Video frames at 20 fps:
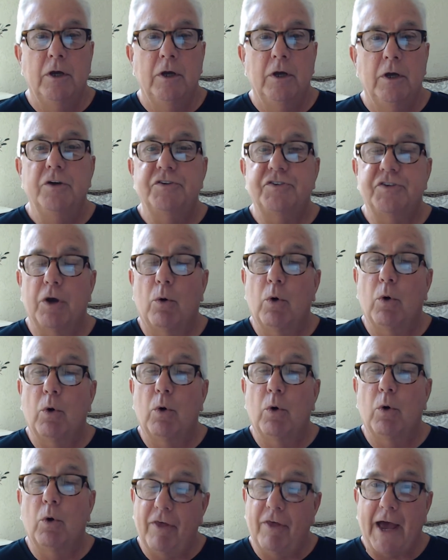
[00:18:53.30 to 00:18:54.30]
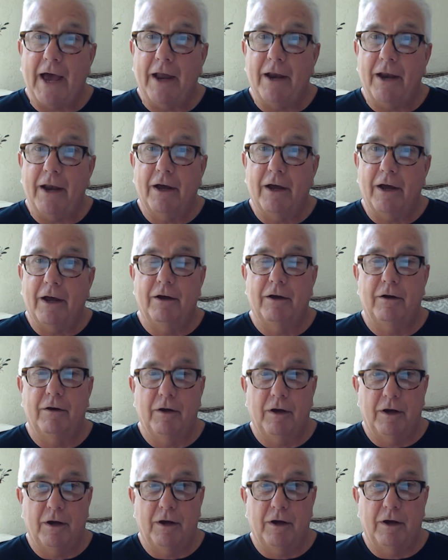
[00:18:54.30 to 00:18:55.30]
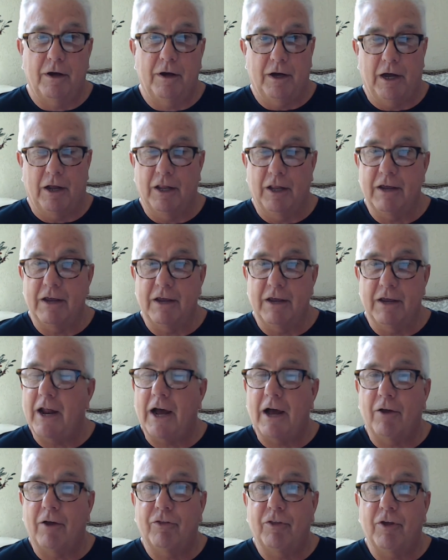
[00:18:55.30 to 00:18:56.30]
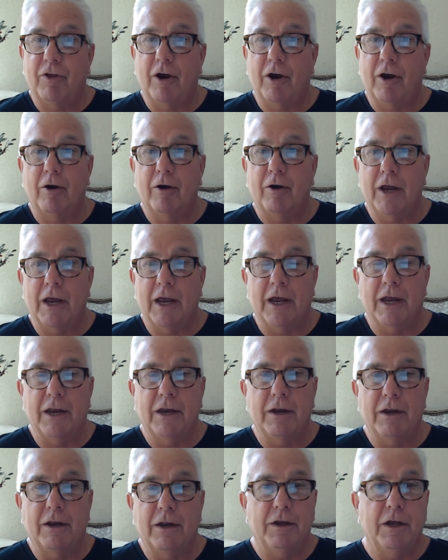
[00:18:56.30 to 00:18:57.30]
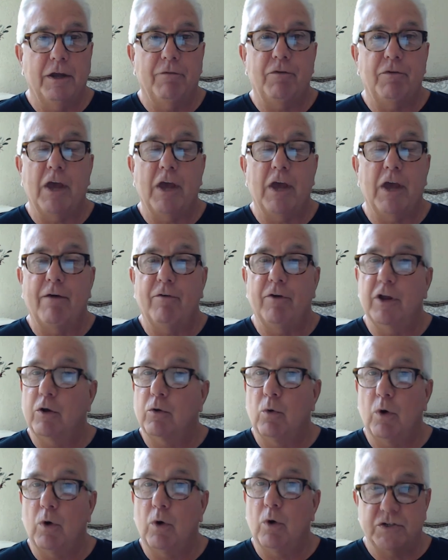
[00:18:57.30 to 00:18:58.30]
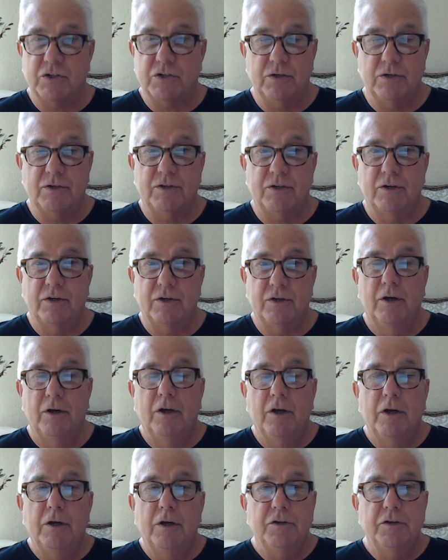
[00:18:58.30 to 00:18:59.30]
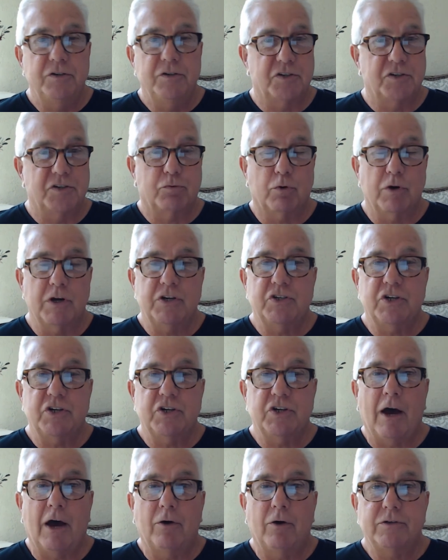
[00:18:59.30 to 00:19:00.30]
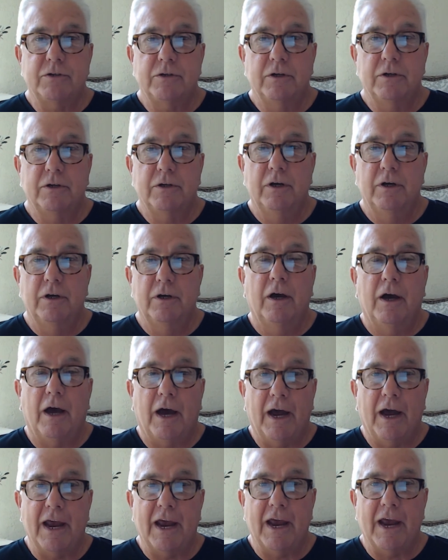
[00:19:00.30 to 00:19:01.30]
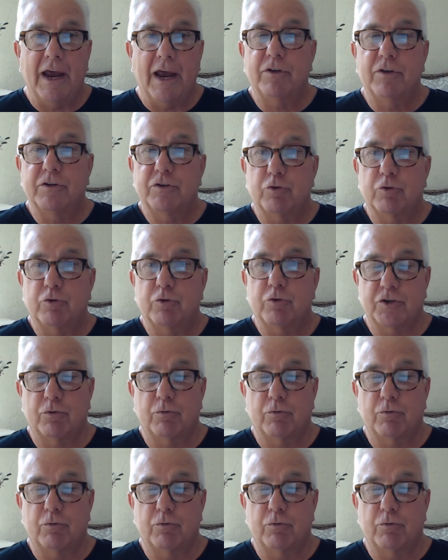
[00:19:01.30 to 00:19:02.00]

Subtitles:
So with that, I'll leave it out there. And if you have any questions, just reach out. I have the trusted